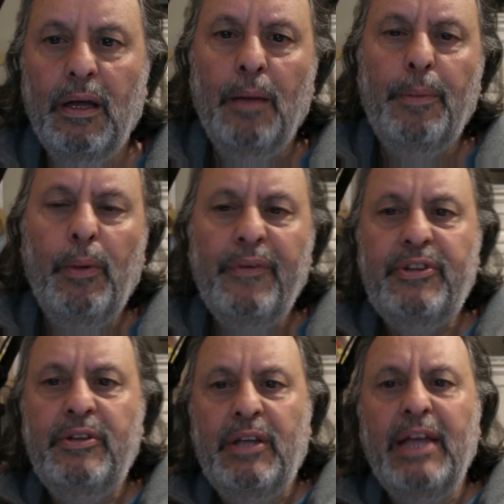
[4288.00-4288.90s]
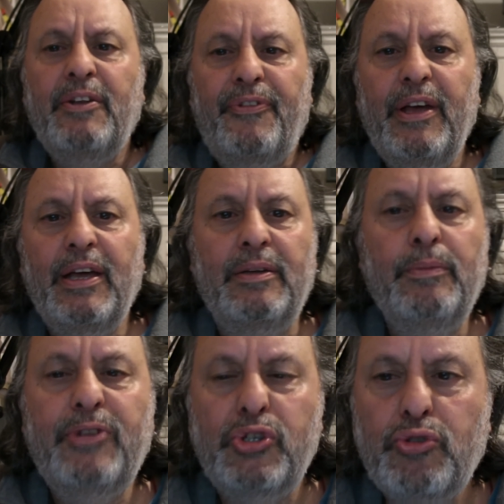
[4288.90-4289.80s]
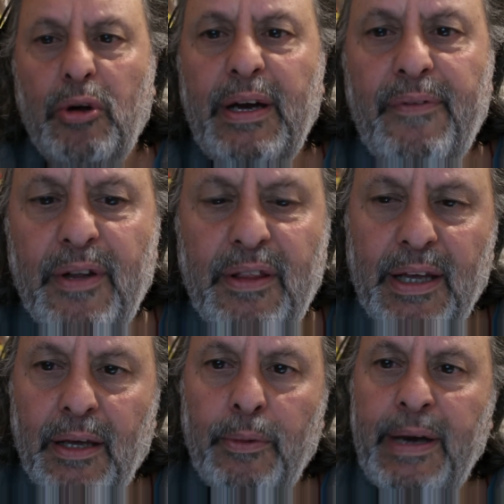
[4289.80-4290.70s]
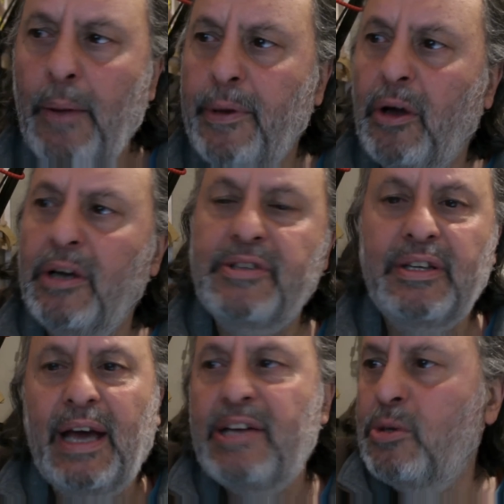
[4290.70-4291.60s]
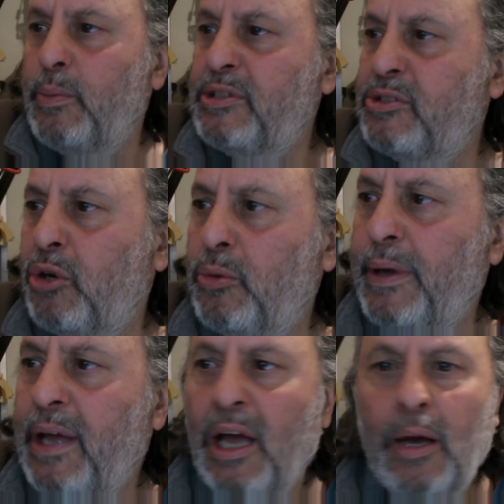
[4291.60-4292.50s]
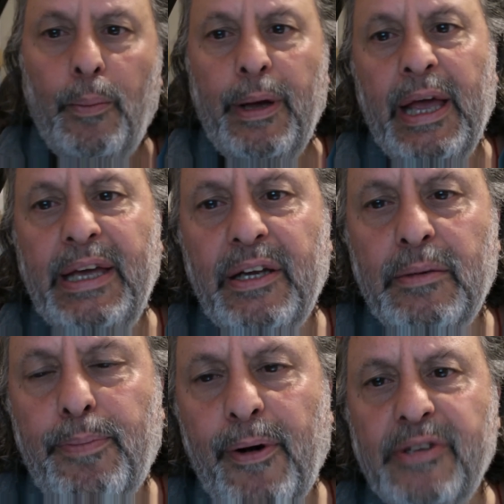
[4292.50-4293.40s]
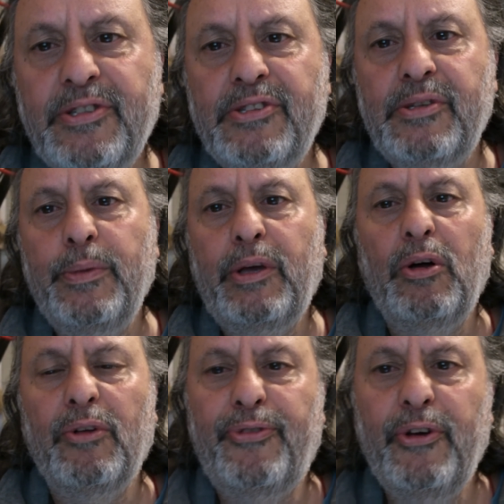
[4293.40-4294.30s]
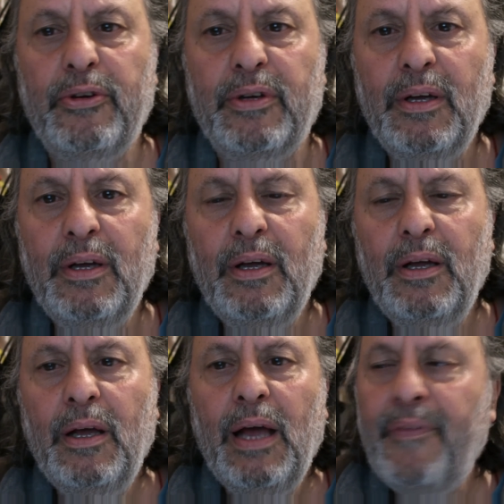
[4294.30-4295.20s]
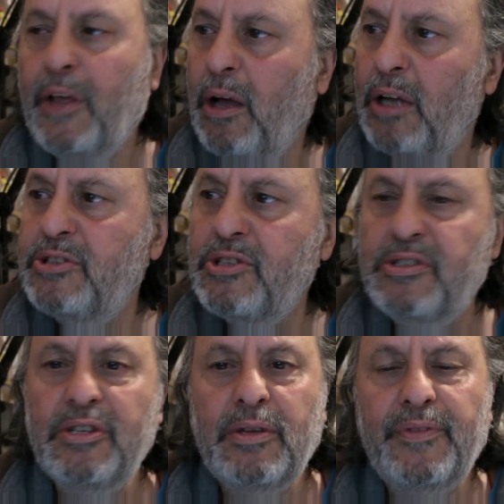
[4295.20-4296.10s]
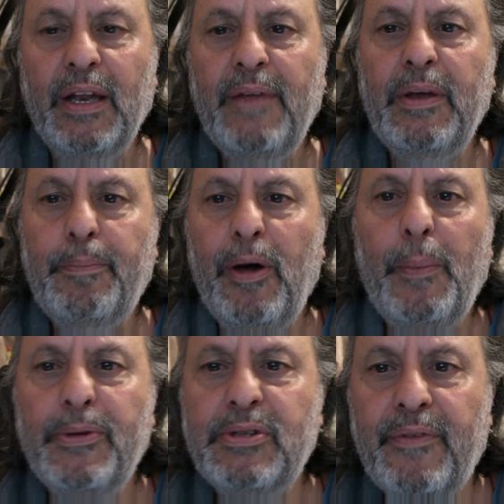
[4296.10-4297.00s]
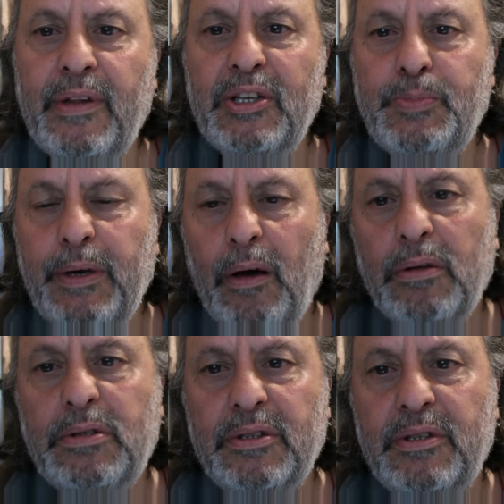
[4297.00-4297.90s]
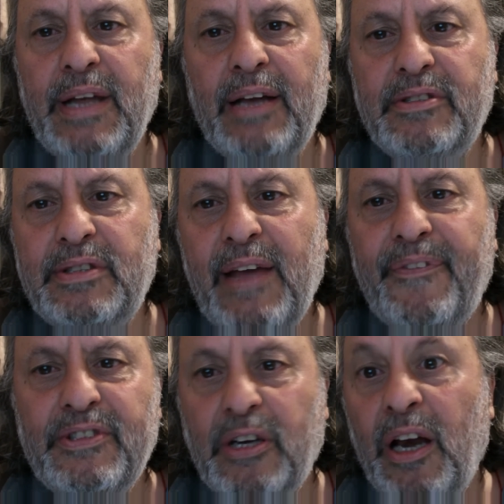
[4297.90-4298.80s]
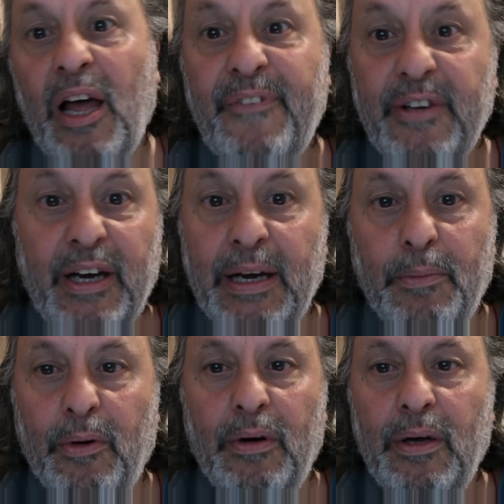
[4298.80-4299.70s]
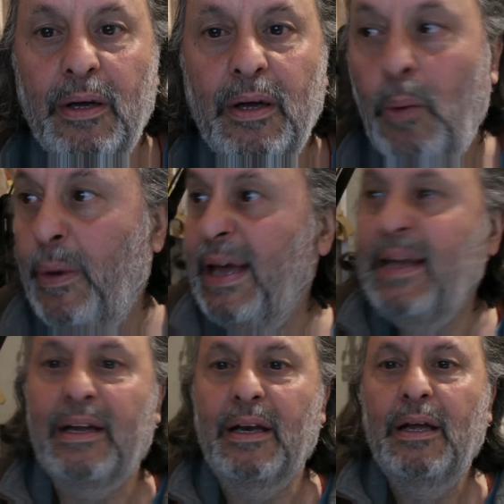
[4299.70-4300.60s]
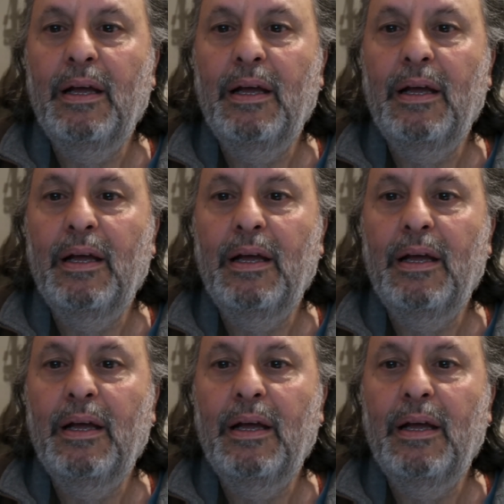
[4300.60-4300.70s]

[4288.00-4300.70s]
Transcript: But we've interfered. We've destroyed everything. Well, now we've gone into nature and we heat it and process it and we call it food. And the consciousness of the living purpose of everything has been altered to now it's deaf and it's got no life in it anymore. And we eat it.